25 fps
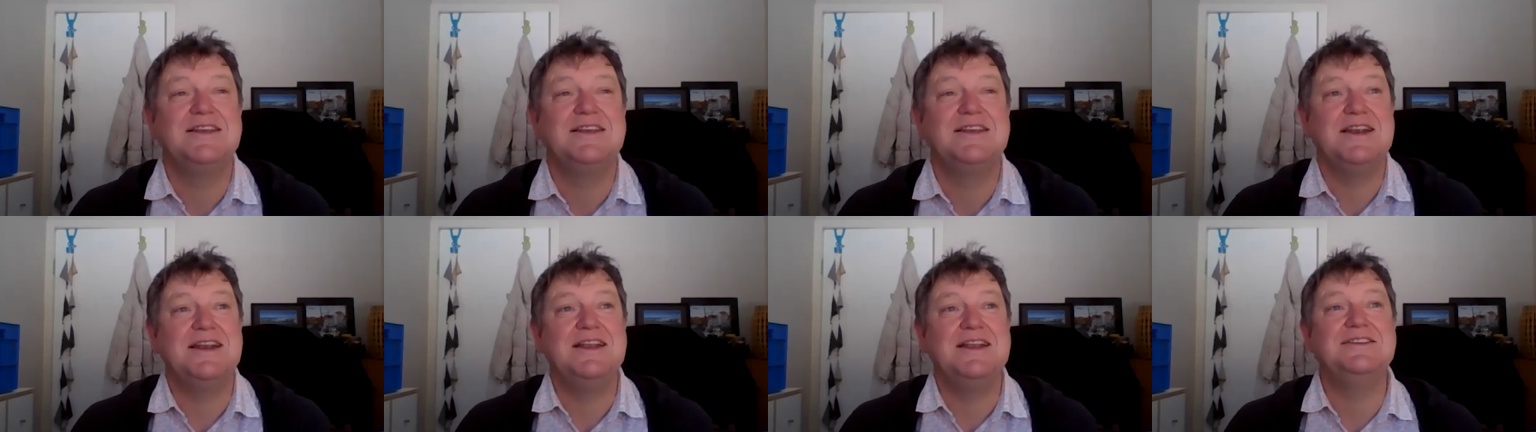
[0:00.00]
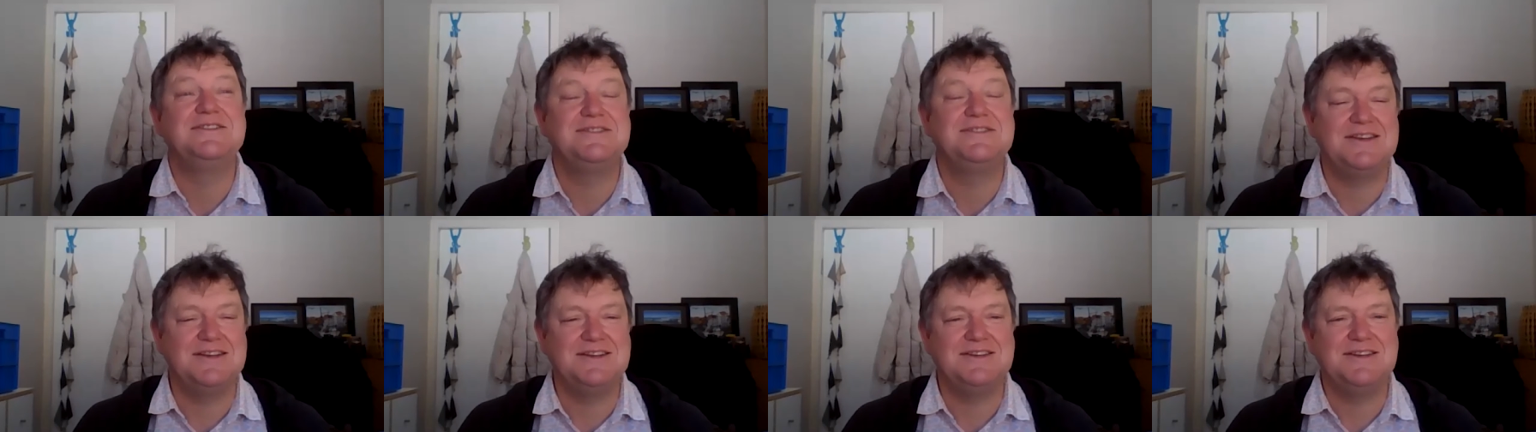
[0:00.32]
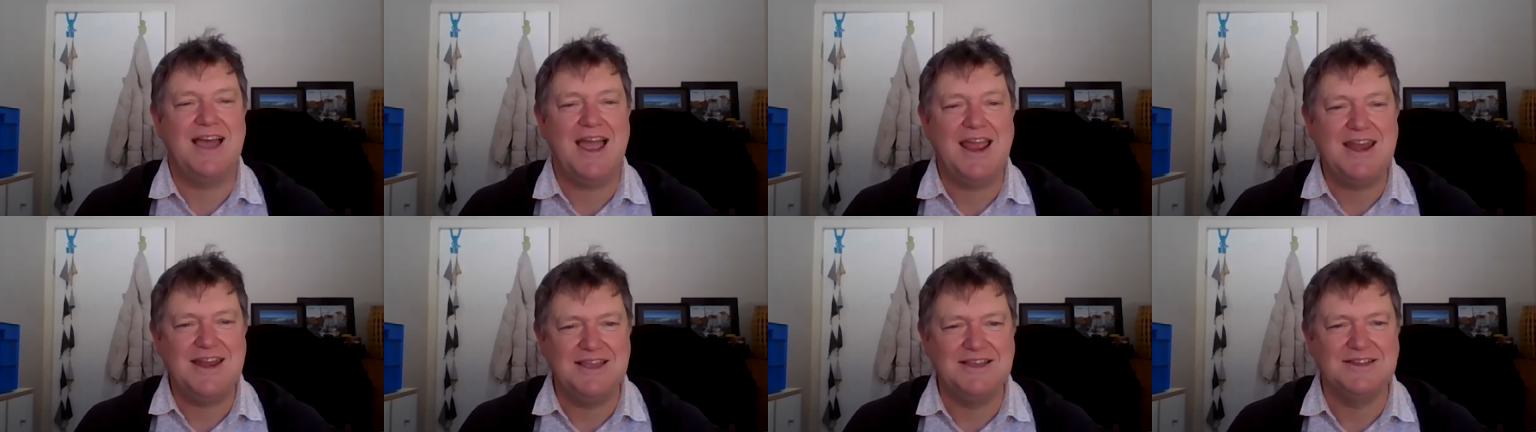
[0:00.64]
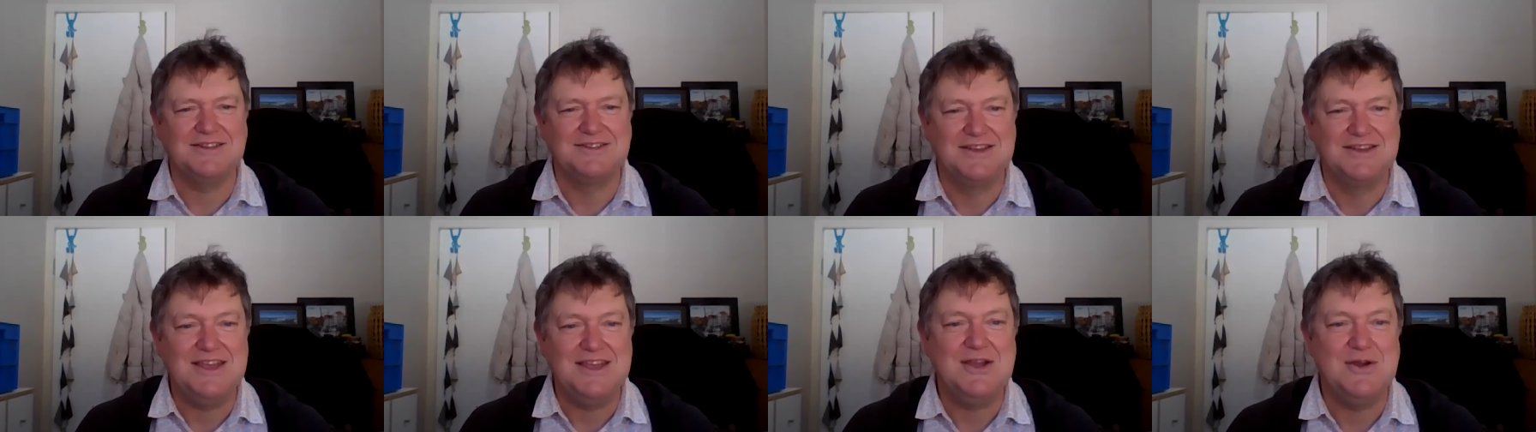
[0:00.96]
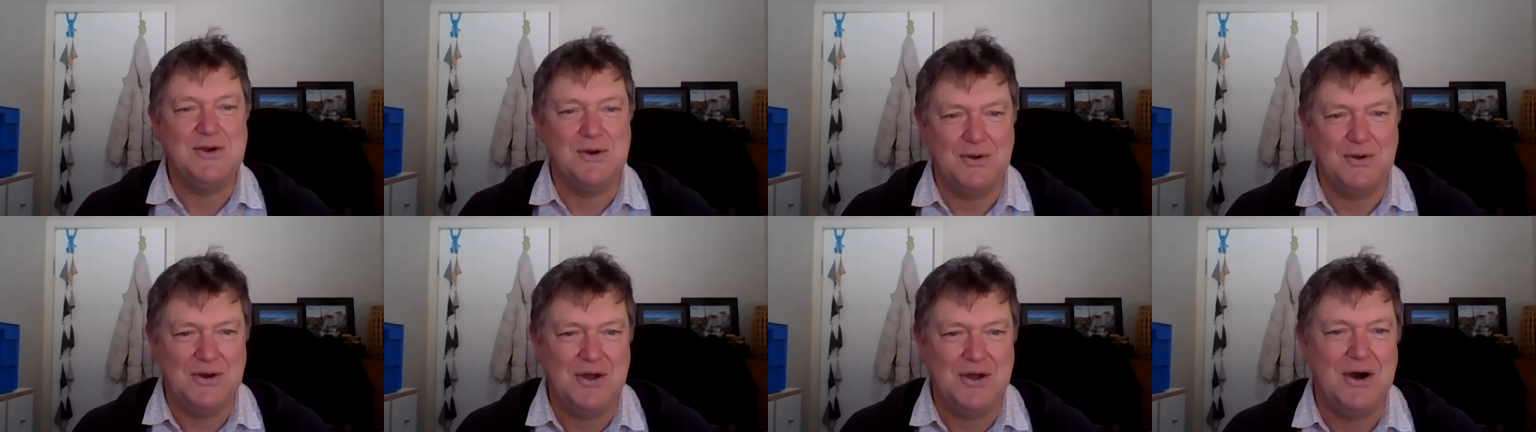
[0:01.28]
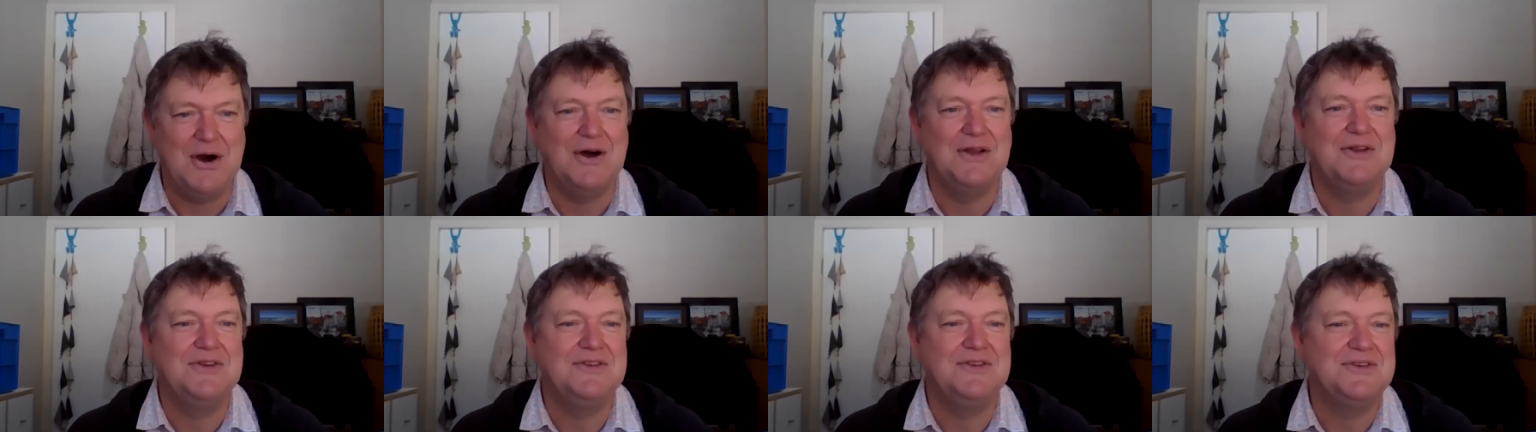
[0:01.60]
is it an instantaneous gig or
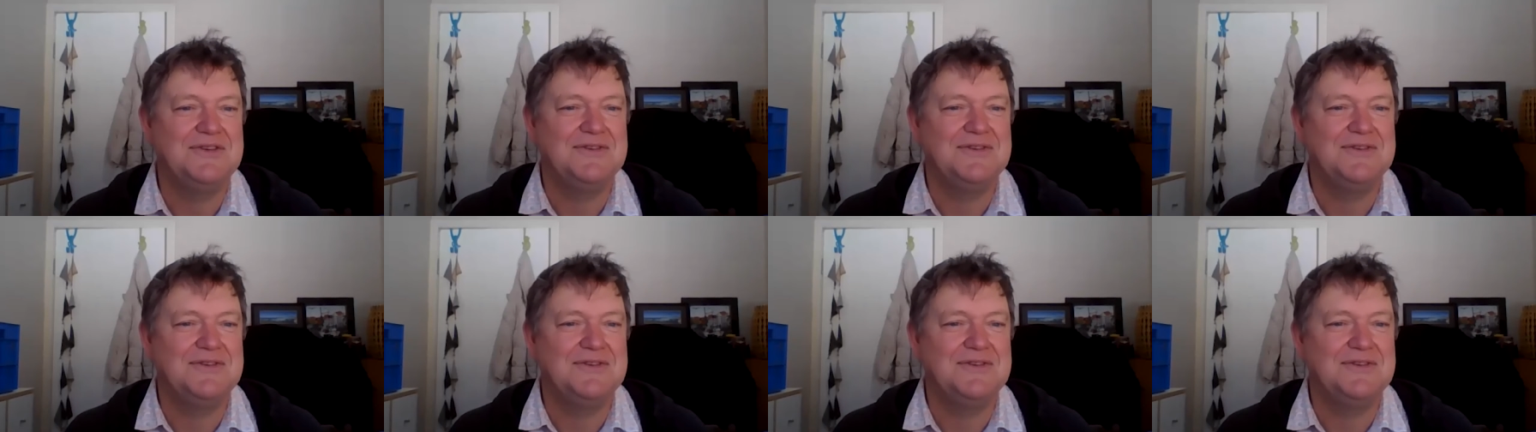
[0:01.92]
not?